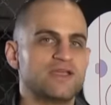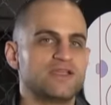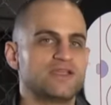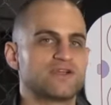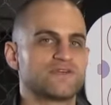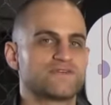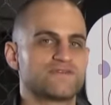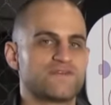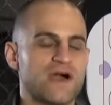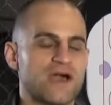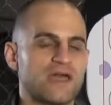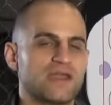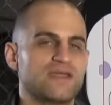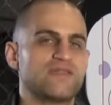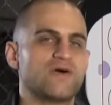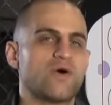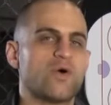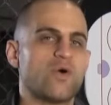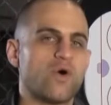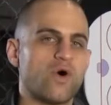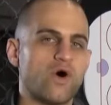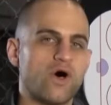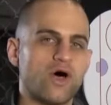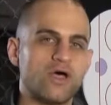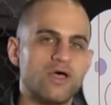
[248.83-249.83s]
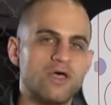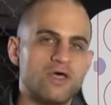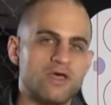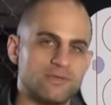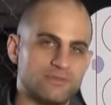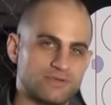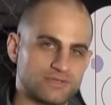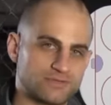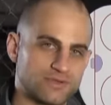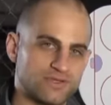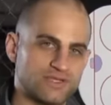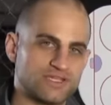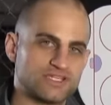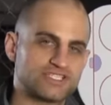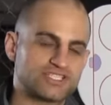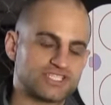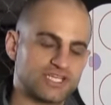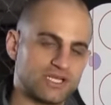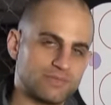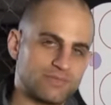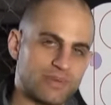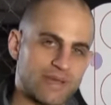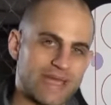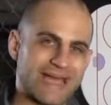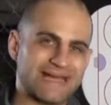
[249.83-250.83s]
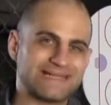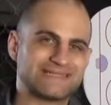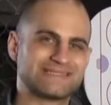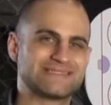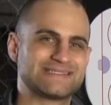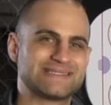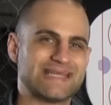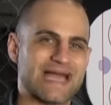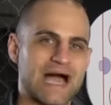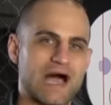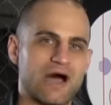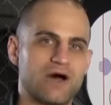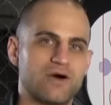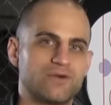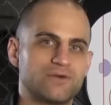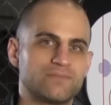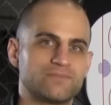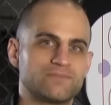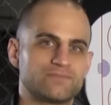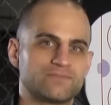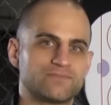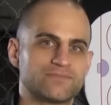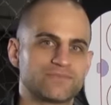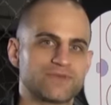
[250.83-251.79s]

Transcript: You're finding the hole between the shin pads down,